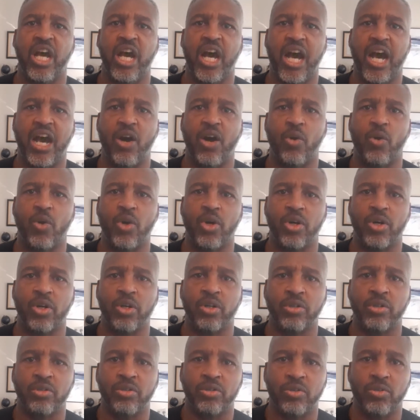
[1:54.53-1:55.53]

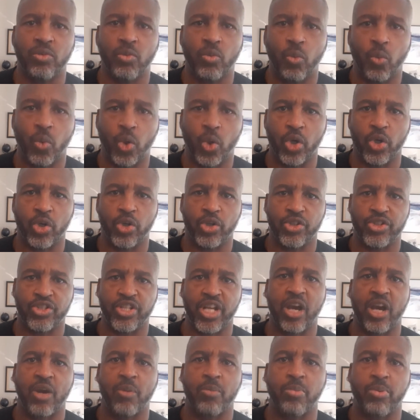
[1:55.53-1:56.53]
our words,
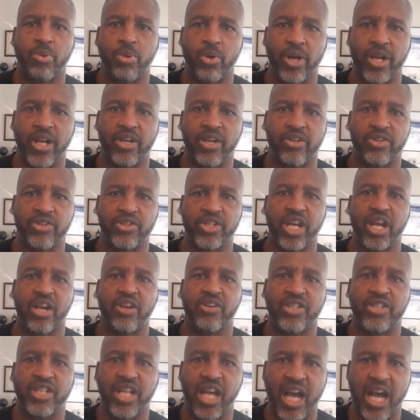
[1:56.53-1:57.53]
our prayers,
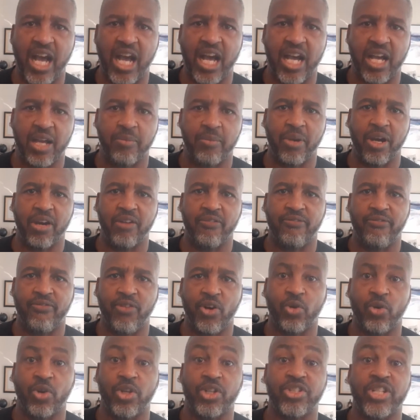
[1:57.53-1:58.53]
our time, our
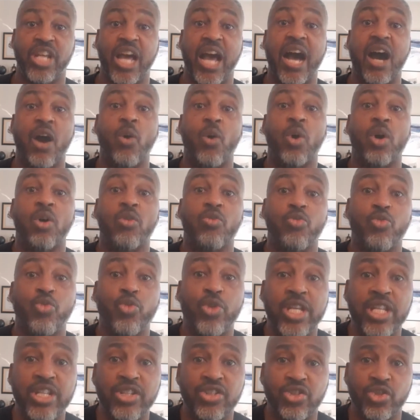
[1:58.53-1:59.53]
focus, our
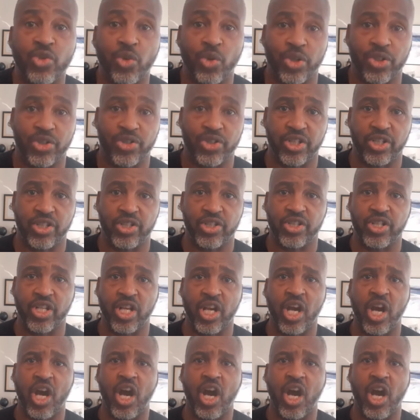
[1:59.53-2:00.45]
resources,